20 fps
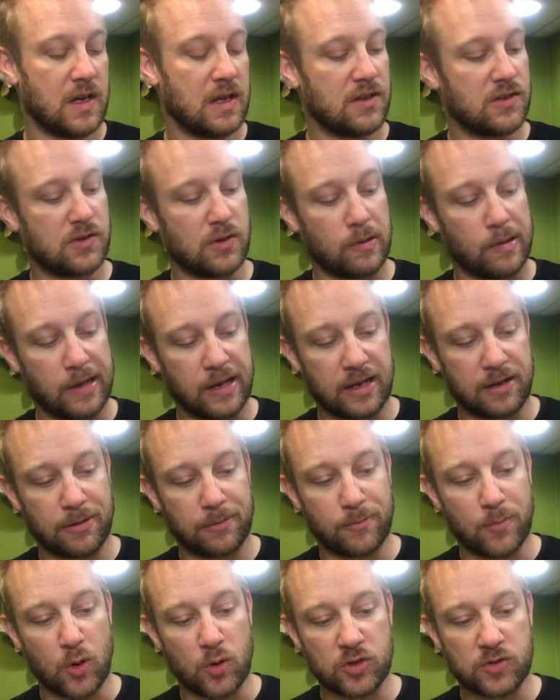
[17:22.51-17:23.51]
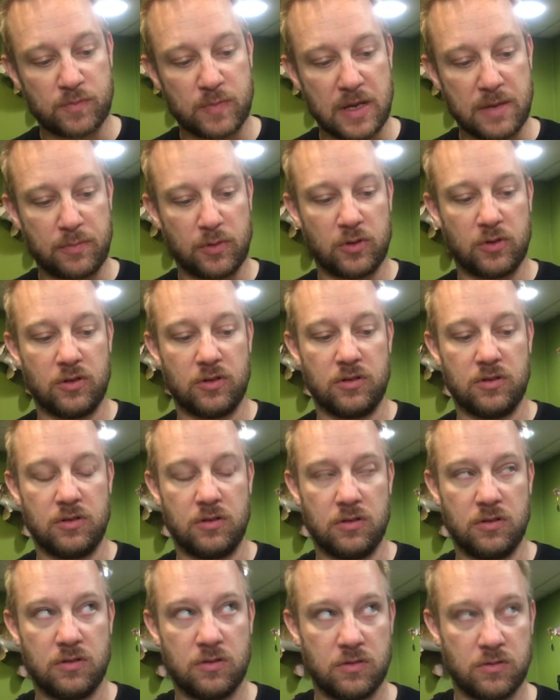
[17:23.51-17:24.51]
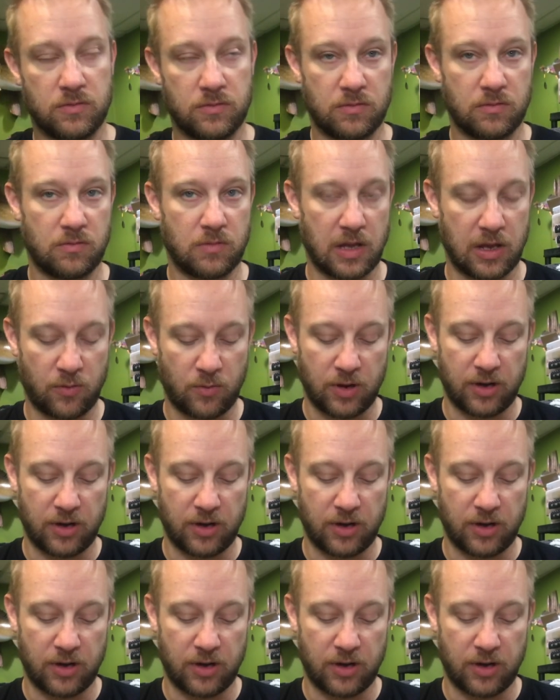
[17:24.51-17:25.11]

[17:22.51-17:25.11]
So like most people that